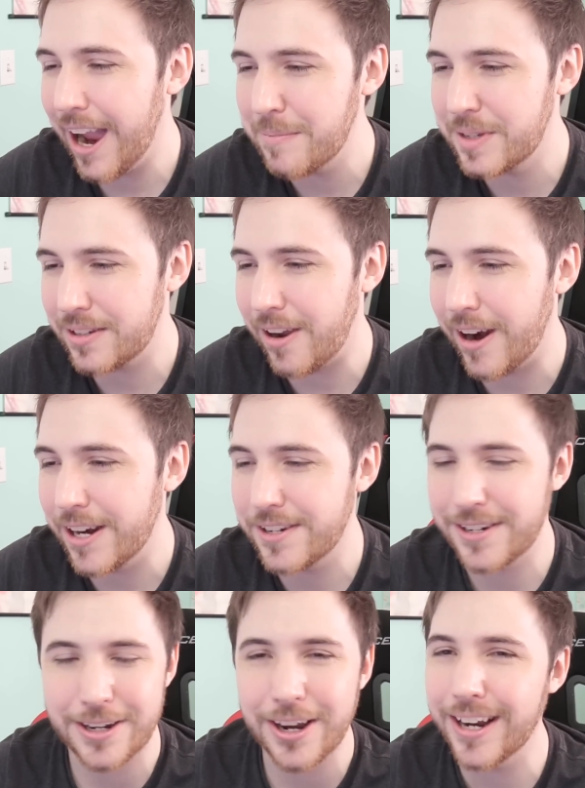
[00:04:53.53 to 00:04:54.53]
I'm sorry,
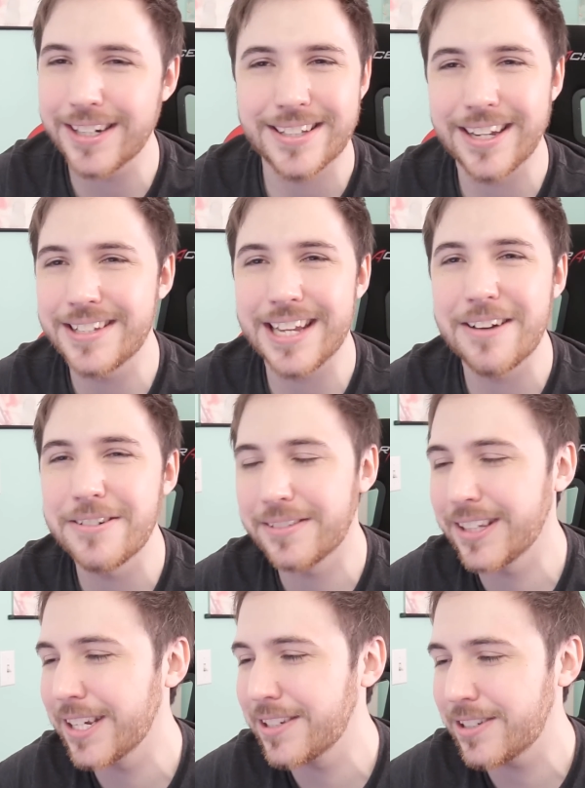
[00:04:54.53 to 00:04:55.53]
she cooks, does
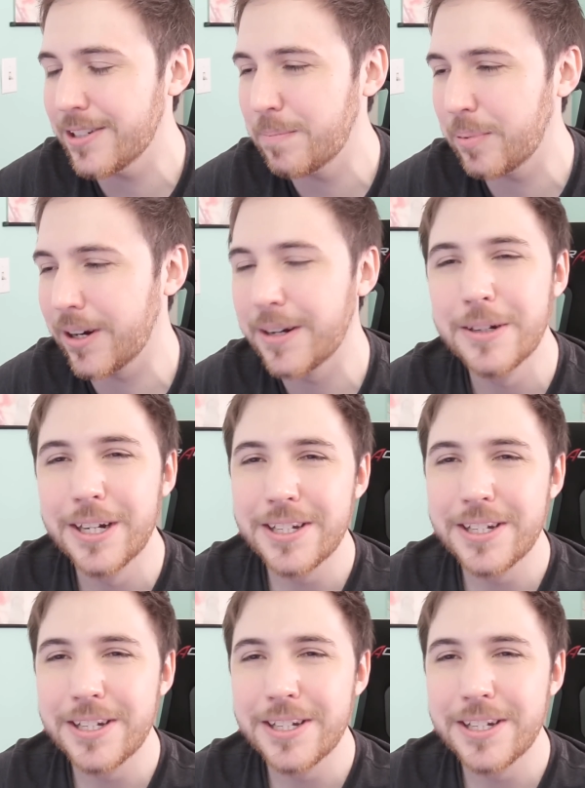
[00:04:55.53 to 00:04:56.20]
everything, super